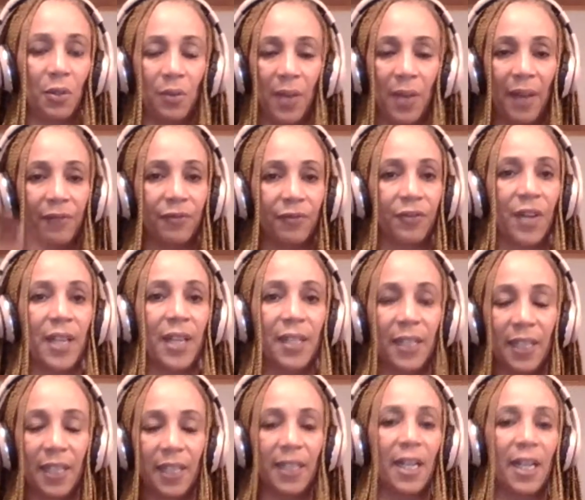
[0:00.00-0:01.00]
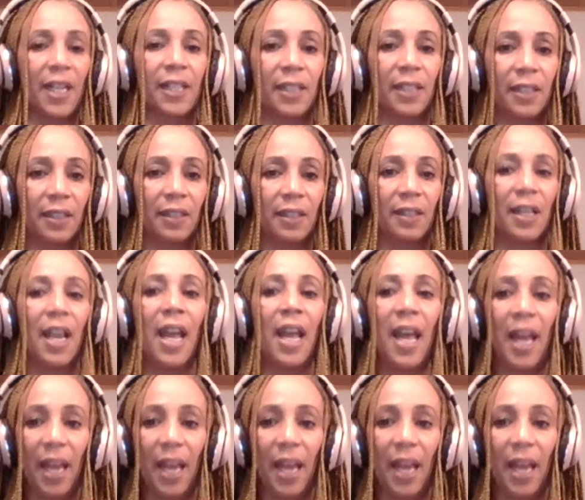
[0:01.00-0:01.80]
You have friends and tentacles